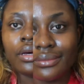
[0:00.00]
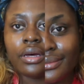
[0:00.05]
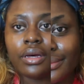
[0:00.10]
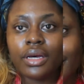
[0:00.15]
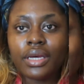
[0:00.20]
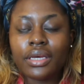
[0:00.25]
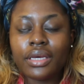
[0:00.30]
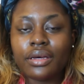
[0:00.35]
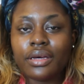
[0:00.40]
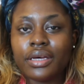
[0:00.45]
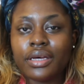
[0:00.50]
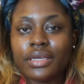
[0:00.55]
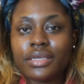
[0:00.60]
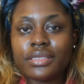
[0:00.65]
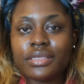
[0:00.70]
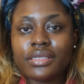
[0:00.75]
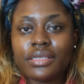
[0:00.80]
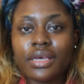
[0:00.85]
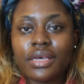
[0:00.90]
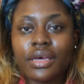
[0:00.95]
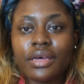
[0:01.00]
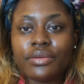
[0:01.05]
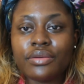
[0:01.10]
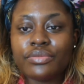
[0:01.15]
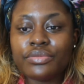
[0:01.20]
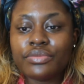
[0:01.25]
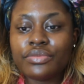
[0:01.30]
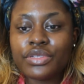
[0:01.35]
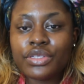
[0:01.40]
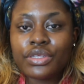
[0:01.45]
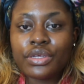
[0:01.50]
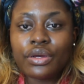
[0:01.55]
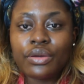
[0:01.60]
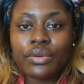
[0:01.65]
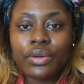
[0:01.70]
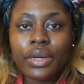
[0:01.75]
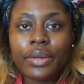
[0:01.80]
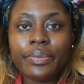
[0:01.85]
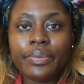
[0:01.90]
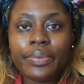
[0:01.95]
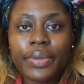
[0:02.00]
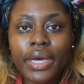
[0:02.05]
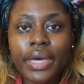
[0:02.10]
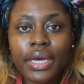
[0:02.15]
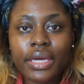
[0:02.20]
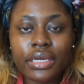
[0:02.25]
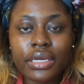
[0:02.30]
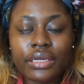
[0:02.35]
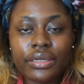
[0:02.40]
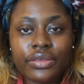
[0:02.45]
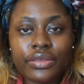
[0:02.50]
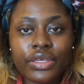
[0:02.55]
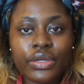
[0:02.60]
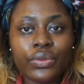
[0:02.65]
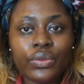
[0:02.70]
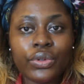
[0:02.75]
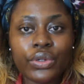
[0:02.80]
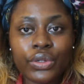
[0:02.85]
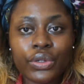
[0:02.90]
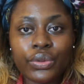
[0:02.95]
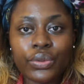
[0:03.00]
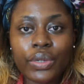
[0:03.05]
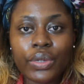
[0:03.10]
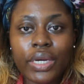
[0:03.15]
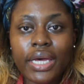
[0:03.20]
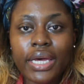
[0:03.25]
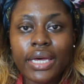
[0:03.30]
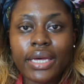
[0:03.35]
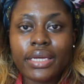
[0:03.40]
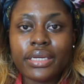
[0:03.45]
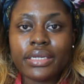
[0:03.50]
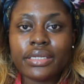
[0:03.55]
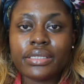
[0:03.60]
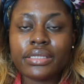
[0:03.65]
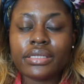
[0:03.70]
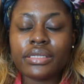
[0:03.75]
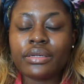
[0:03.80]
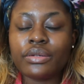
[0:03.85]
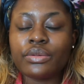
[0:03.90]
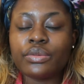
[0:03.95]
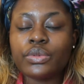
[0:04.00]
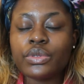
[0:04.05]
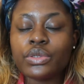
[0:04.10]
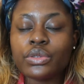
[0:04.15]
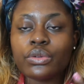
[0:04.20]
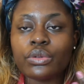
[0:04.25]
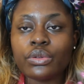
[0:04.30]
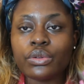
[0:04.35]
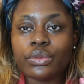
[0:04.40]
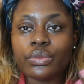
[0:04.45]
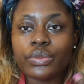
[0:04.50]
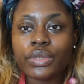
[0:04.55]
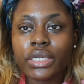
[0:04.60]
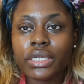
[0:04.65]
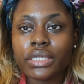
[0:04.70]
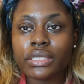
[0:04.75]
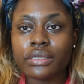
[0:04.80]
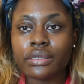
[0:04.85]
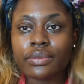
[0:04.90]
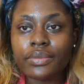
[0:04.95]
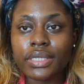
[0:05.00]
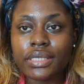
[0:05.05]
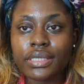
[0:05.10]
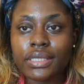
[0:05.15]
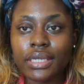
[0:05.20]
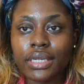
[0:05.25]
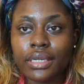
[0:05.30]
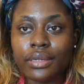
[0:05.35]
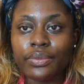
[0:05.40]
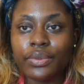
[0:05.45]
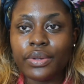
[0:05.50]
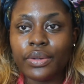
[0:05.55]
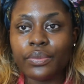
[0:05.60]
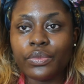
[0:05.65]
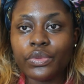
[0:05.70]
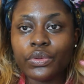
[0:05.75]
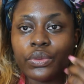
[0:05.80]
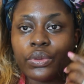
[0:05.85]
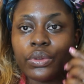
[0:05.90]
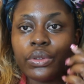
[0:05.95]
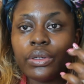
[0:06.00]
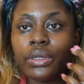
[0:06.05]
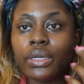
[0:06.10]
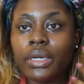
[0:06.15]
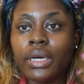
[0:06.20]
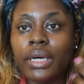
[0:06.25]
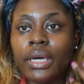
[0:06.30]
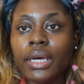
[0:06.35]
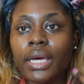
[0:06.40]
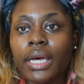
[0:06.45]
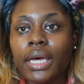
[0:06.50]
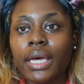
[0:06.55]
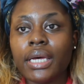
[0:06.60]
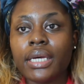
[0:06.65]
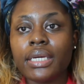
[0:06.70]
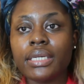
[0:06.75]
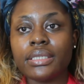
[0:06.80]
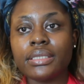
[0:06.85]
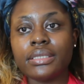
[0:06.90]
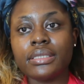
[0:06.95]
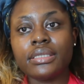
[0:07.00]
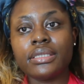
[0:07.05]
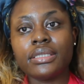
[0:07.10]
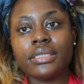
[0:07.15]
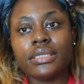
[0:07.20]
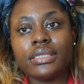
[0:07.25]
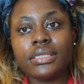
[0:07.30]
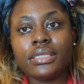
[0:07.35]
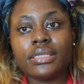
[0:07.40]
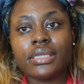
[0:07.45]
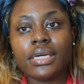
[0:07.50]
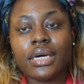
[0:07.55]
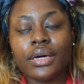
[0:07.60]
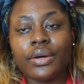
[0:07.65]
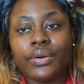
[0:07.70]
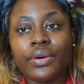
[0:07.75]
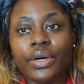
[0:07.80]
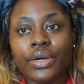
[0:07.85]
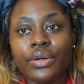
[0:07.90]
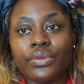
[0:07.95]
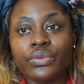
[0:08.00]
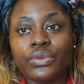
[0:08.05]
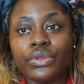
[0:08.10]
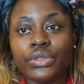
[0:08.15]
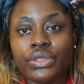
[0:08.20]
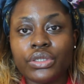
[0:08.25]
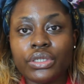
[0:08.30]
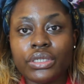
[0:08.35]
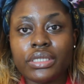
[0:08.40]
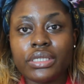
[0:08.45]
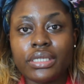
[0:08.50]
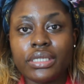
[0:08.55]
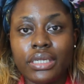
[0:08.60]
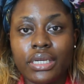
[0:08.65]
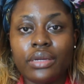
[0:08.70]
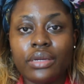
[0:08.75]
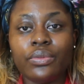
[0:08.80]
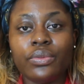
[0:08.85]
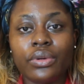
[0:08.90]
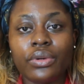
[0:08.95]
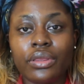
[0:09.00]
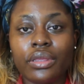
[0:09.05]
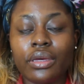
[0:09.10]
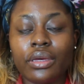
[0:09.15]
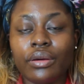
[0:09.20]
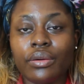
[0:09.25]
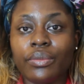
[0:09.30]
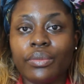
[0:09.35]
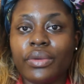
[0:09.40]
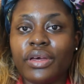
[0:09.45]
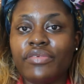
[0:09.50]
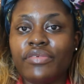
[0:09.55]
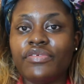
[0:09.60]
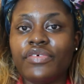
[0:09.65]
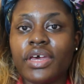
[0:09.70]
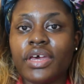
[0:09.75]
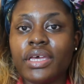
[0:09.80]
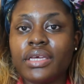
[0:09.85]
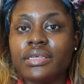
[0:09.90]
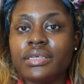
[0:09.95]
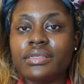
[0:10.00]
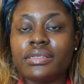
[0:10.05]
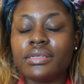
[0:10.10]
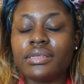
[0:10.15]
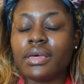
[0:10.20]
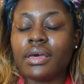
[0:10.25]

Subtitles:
Hi guys, so I'm back. The oil has absorbed into my skin a bit more, and this is how I would just sleep with it on my face.